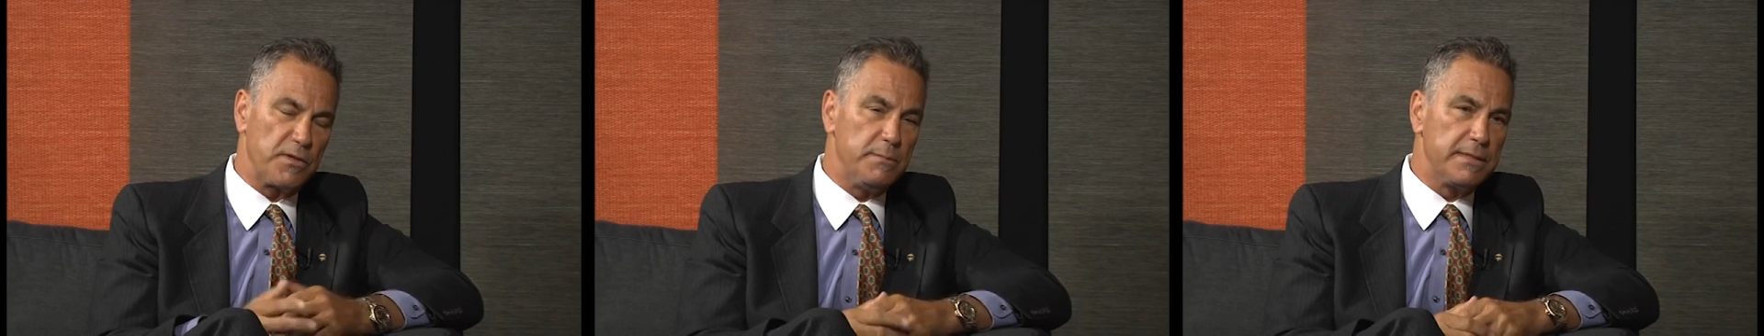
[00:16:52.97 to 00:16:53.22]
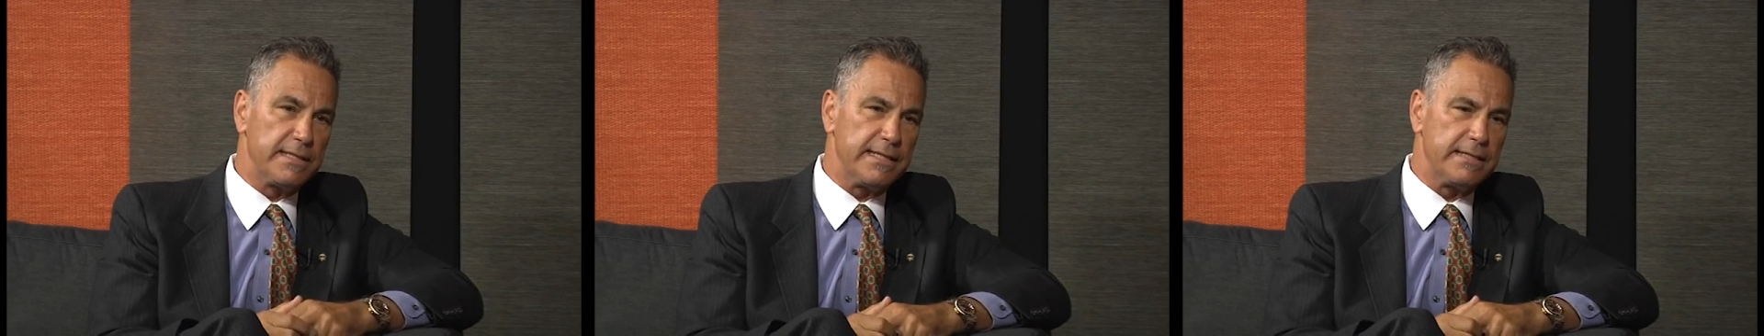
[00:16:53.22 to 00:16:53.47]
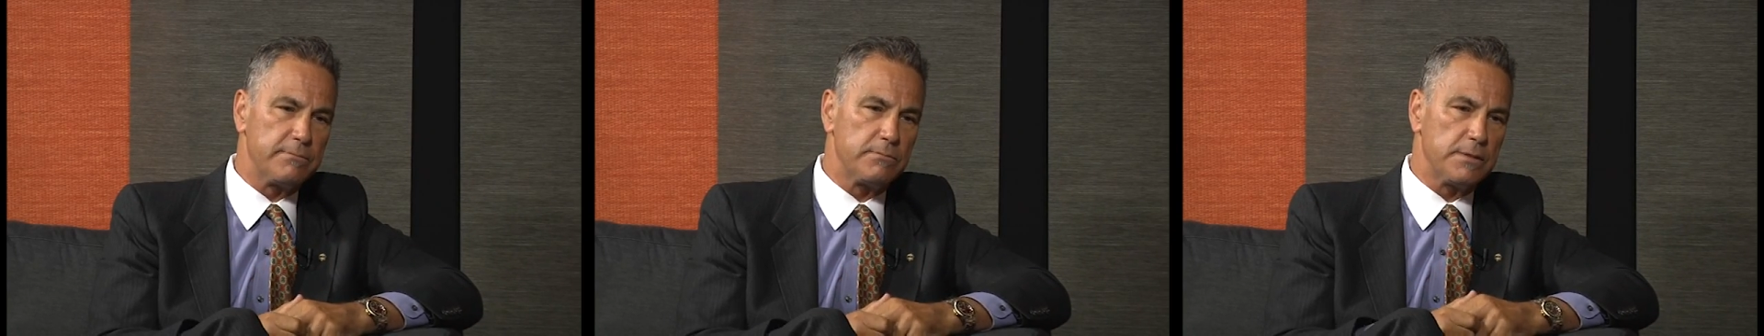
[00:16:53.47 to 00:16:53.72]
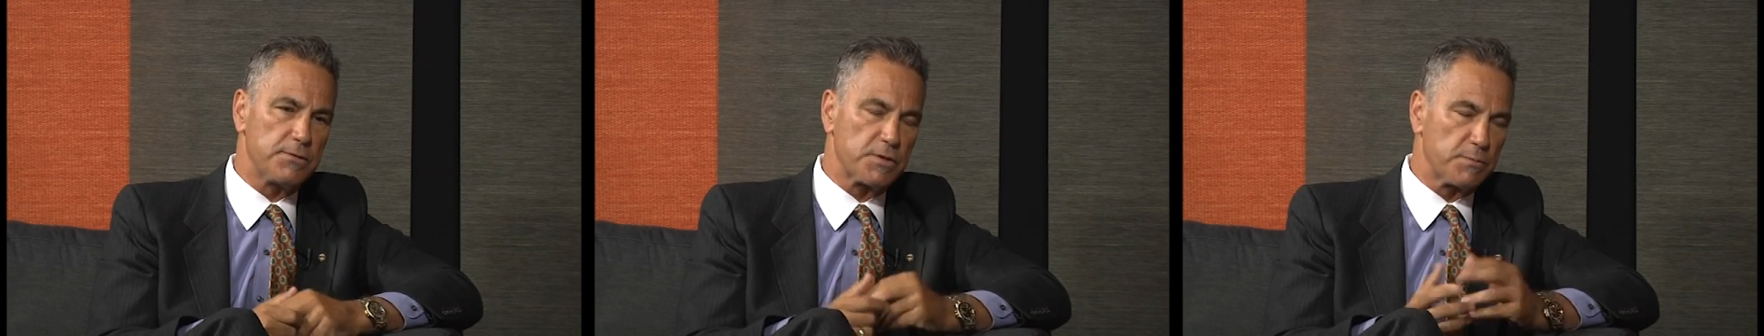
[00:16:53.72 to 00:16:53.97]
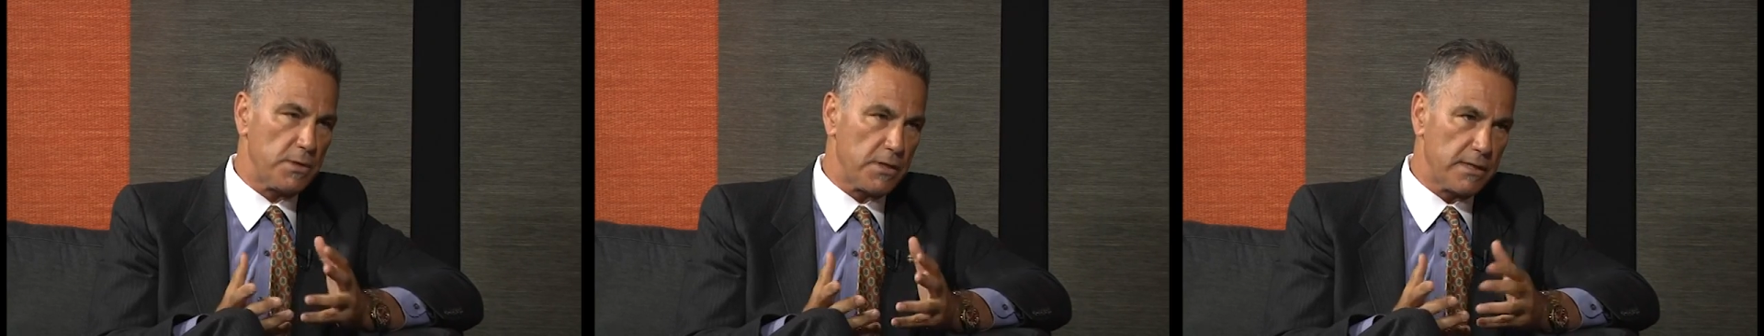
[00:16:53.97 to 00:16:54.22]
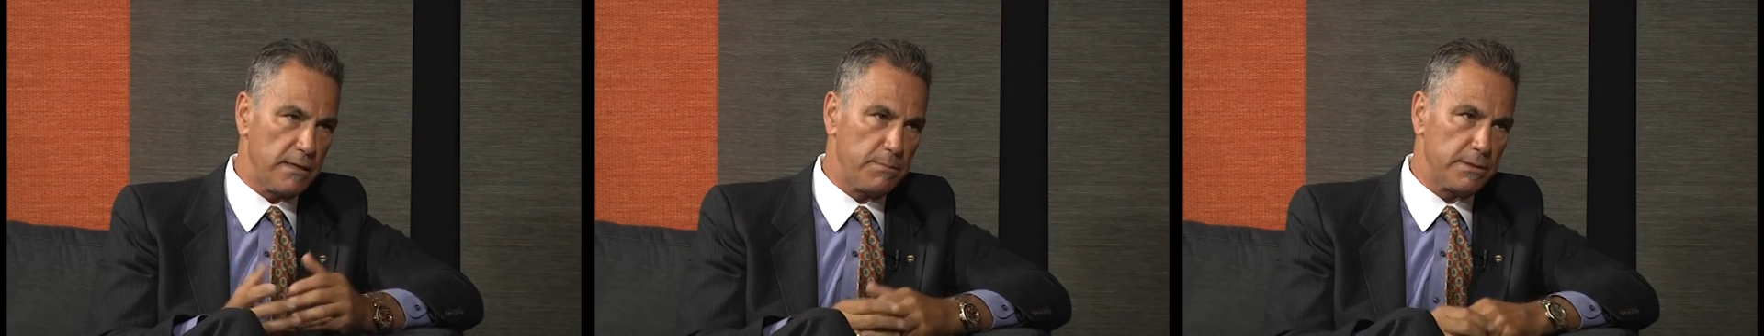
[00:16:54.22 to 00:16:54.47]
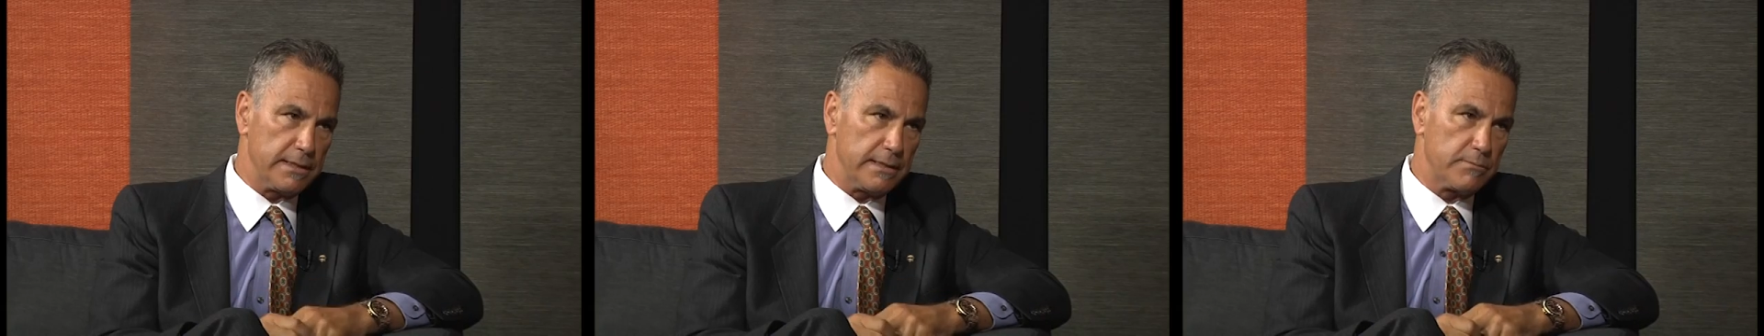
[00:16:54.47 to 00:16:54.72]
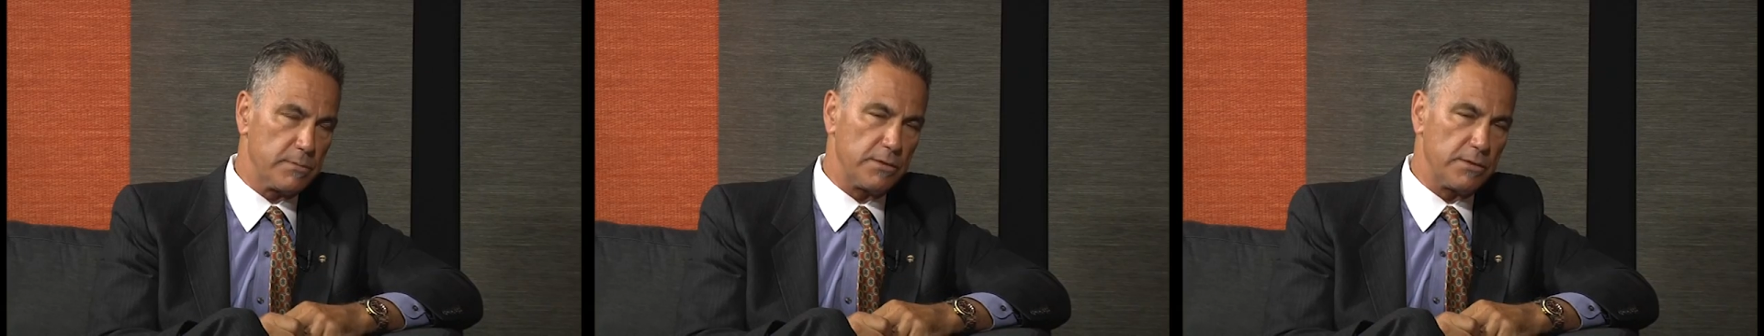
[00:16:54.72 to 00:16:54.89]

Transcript: they began as a small company